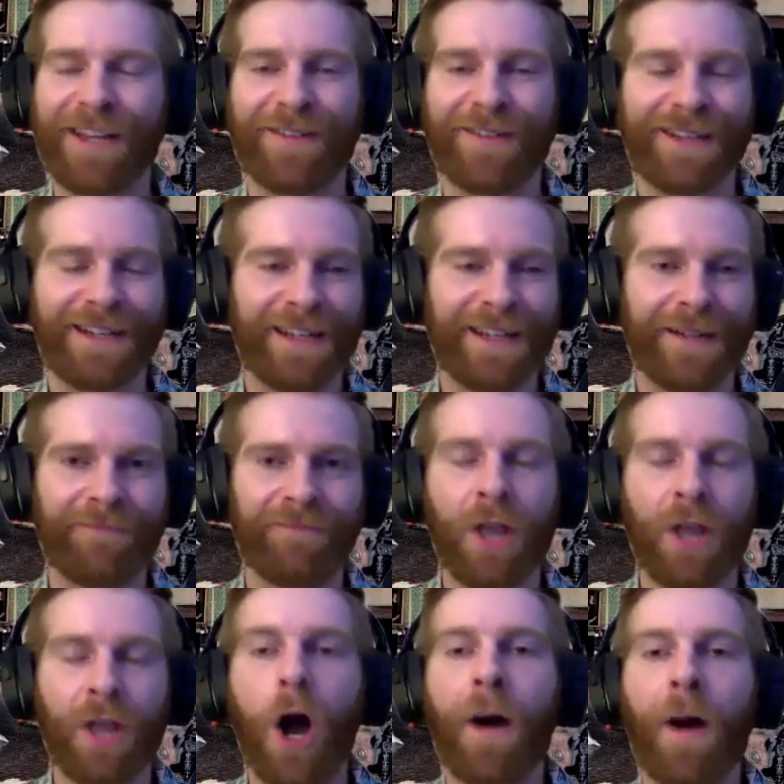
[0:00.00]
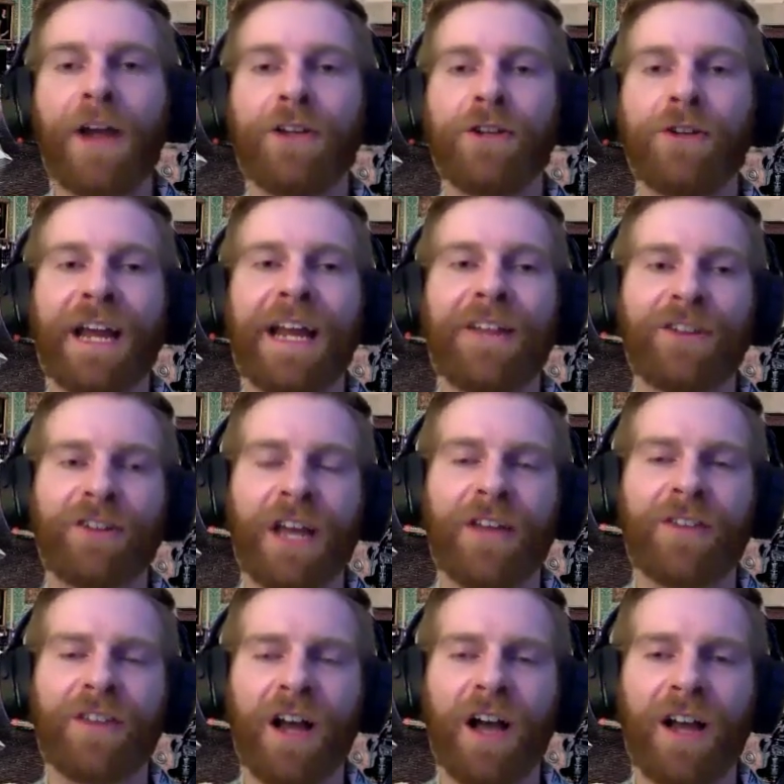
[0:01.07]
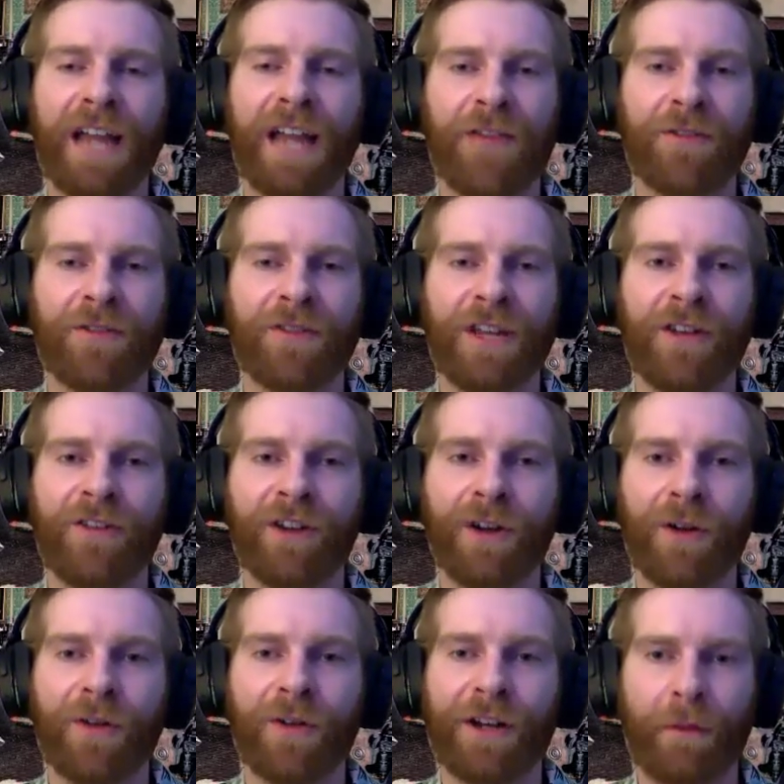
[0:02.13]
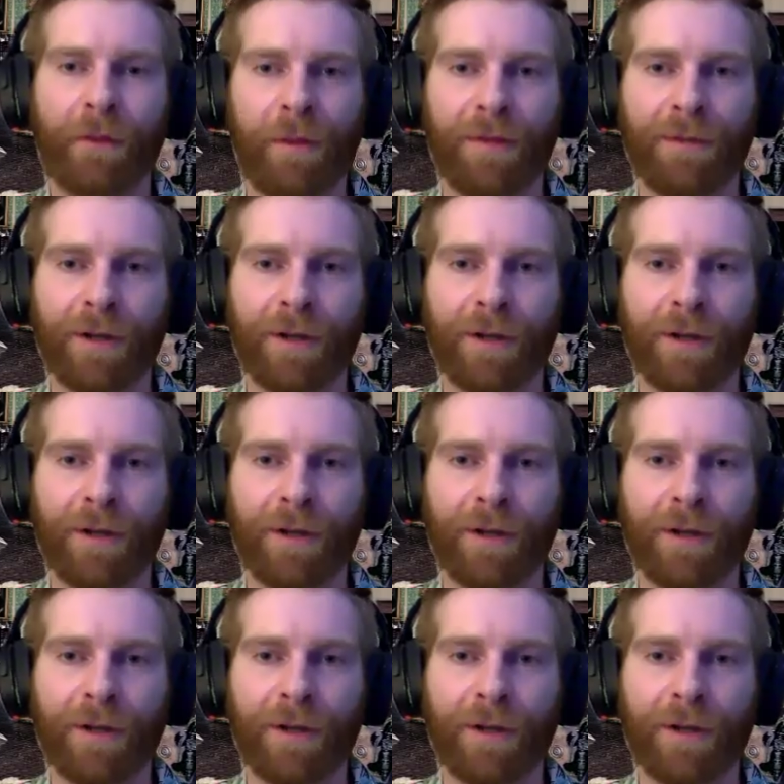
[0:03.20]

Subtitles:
seen it. Oh, I do. It's Catherine Zeta-Jones, and I don't remember